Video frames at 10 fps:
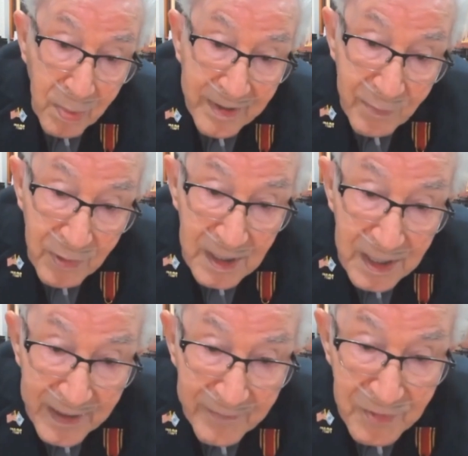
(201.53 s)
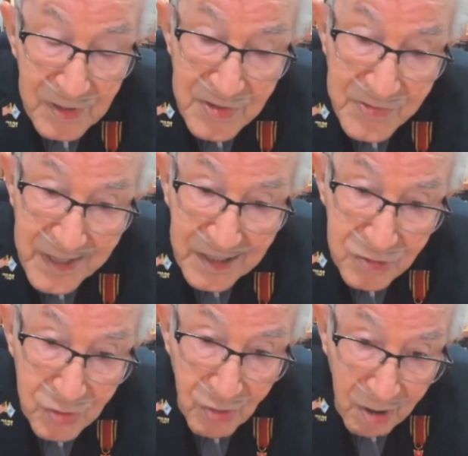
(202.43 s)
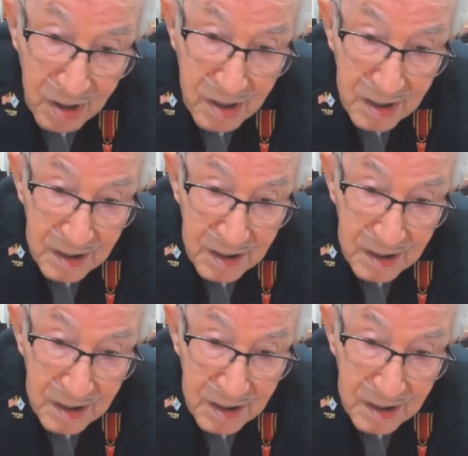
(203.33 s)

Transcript: We left in that truck,